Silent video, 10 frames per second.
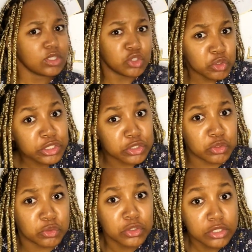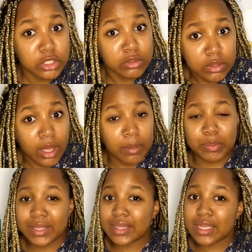junior school, you know.
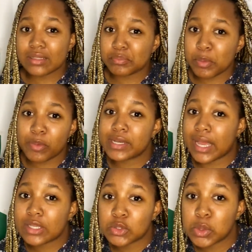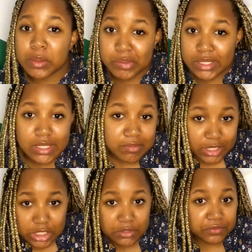But then people in high school are pretty
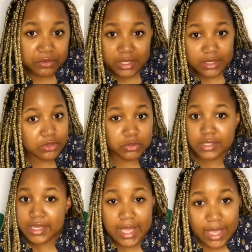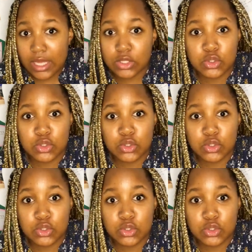much evil and they don't care.